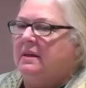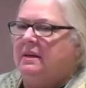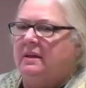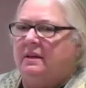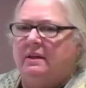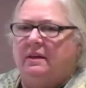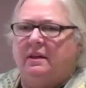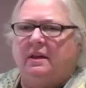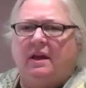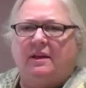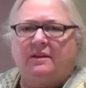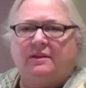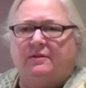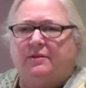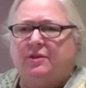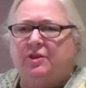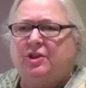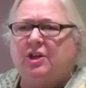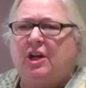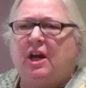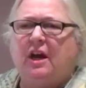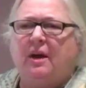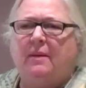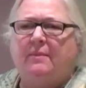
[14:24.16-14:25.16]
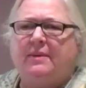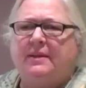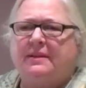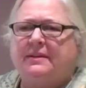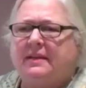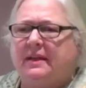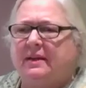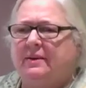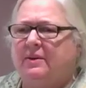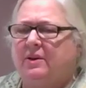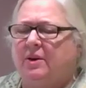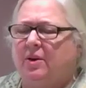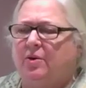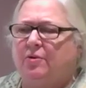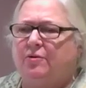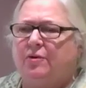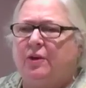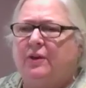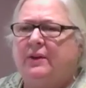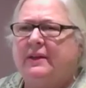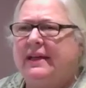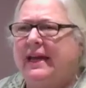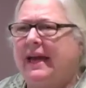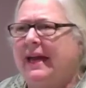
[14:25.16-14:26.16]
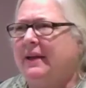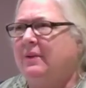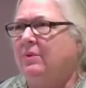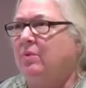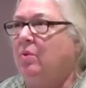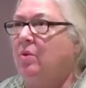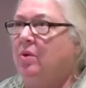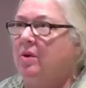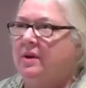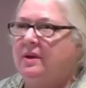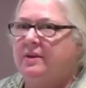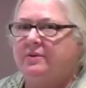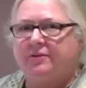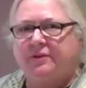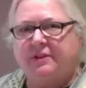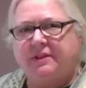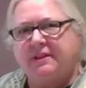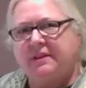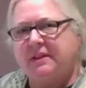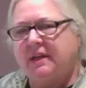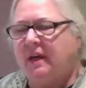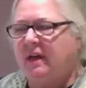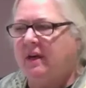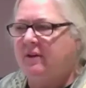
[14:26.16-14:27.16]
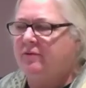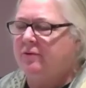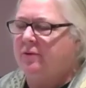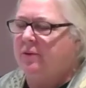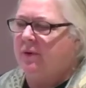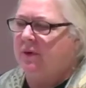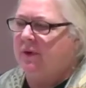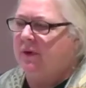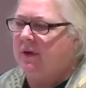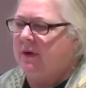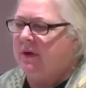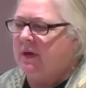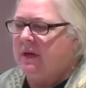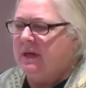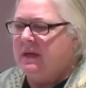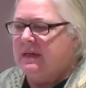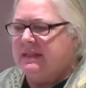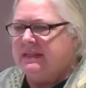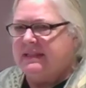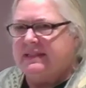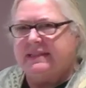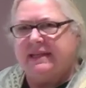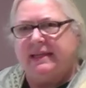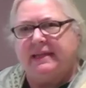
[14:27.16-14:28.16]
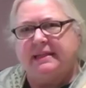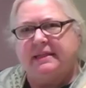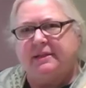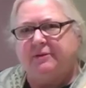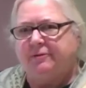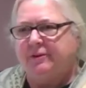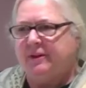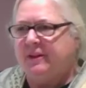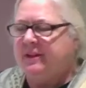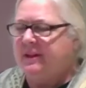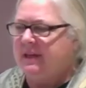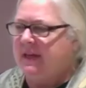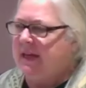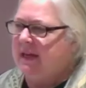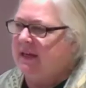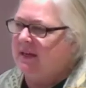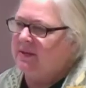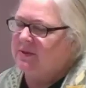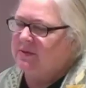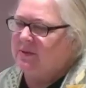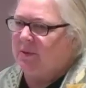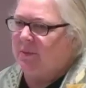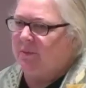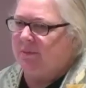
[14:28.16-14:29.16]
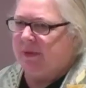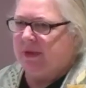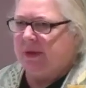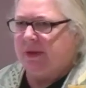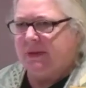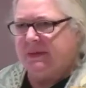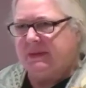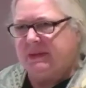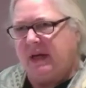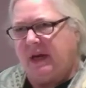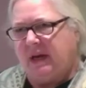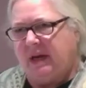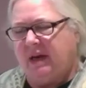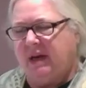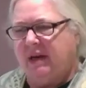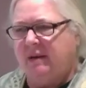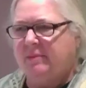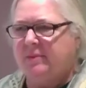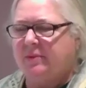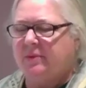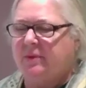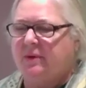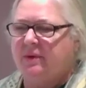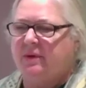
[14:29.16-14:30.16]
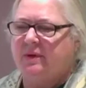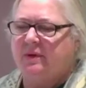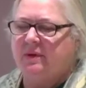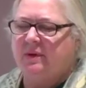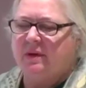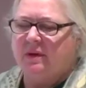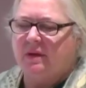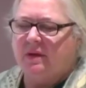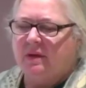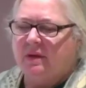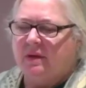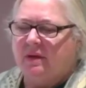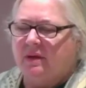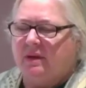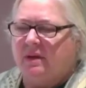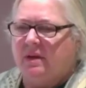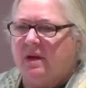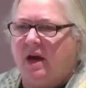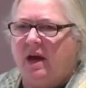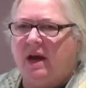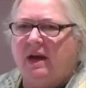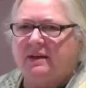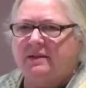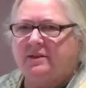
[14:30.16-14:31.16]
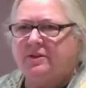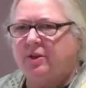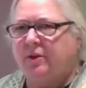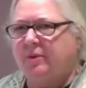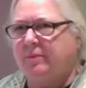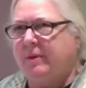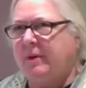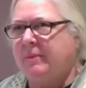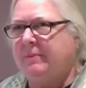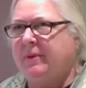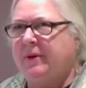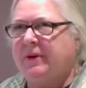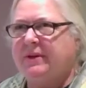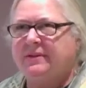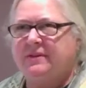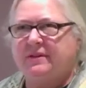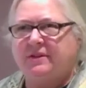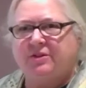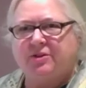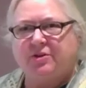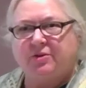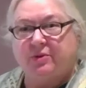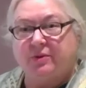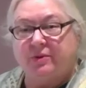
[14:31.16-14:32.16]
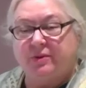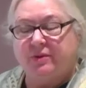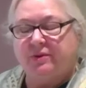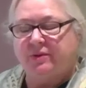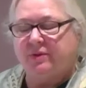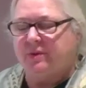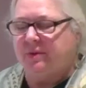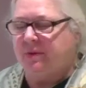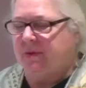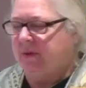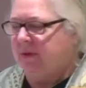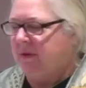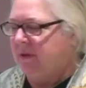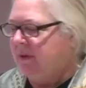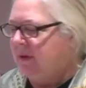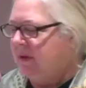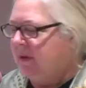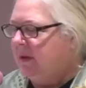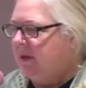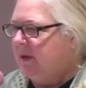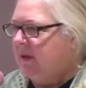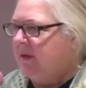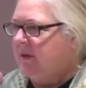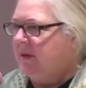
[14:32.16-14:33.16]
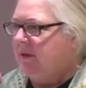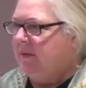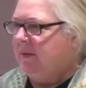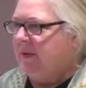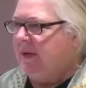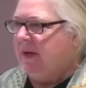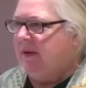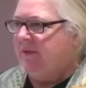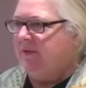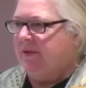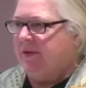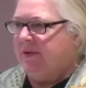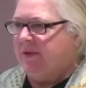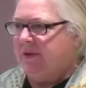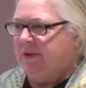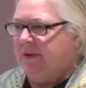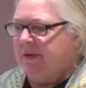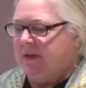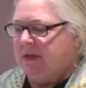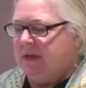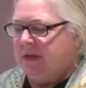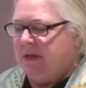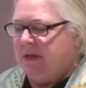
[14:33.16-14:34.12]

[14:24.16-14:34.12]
In the loss of a job, they say, if only I had worn different stuff or said different things or been on time or not told my boss the truth or whatever.